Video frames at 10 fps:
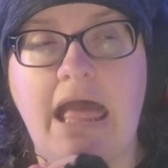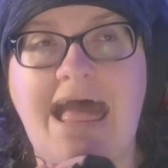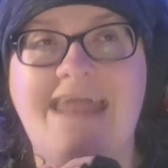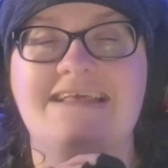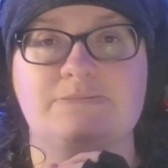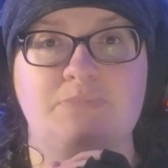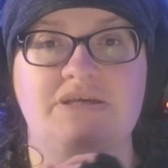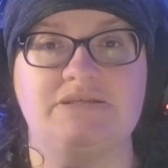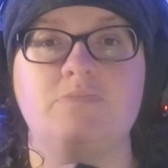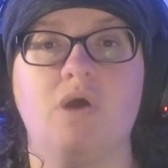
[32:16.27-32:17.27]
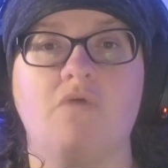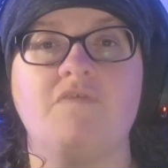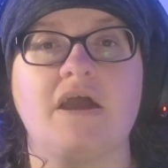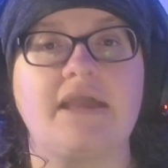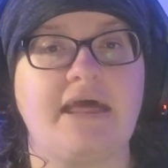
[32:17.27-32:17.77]
And it's pissing me off that
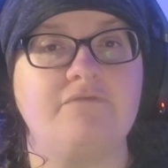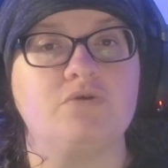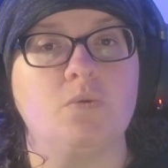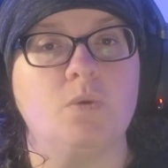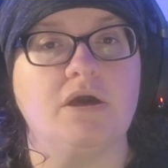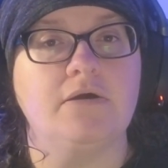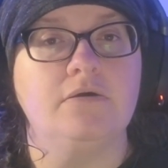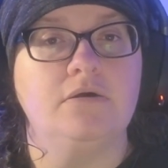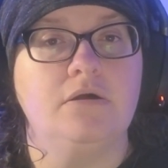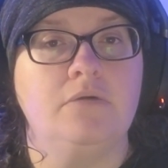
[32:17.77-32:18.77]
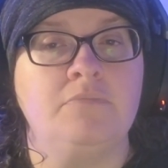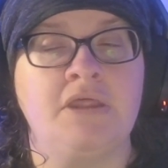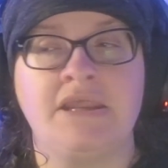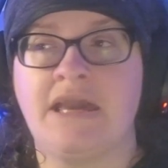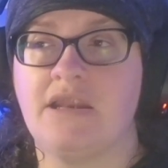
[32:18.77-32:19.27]
I can't recall it.
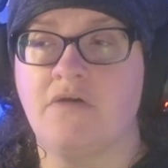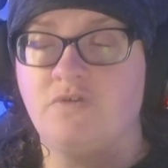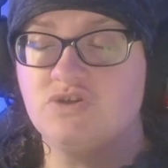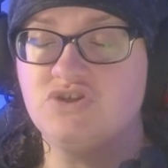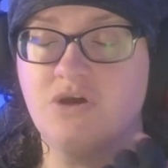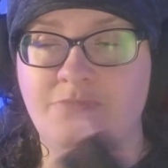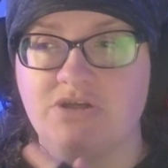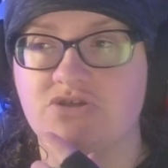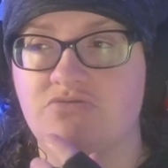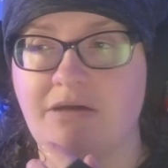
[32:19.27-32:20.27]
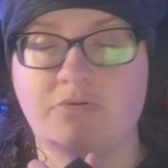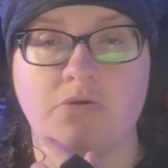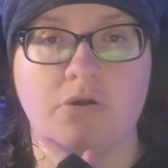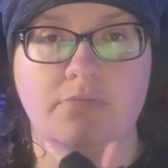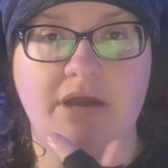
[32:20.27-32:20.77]
Then again, I've got so much crap going
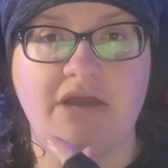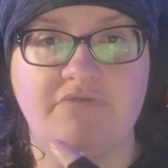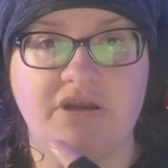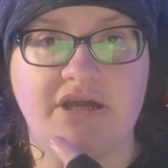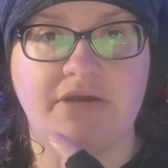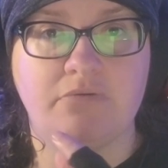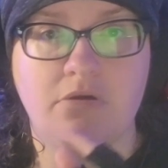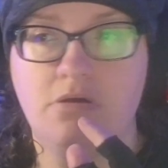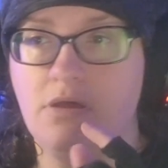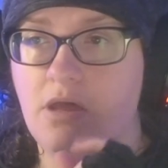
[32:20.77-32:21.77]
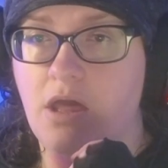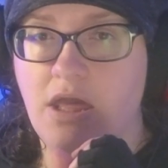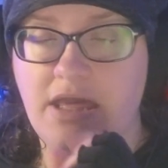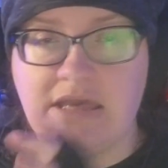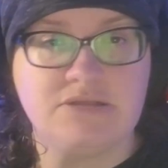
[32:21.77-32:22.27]
on in my head right now.
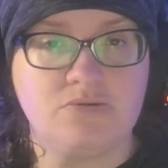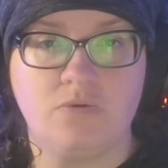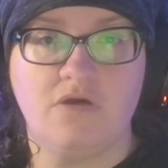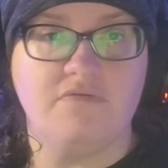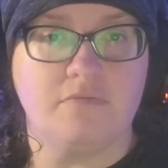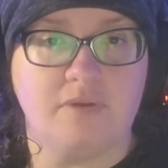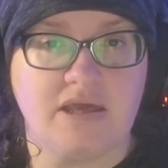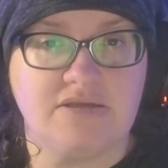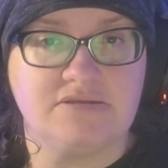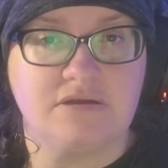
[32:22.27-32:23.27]
It's all over the place.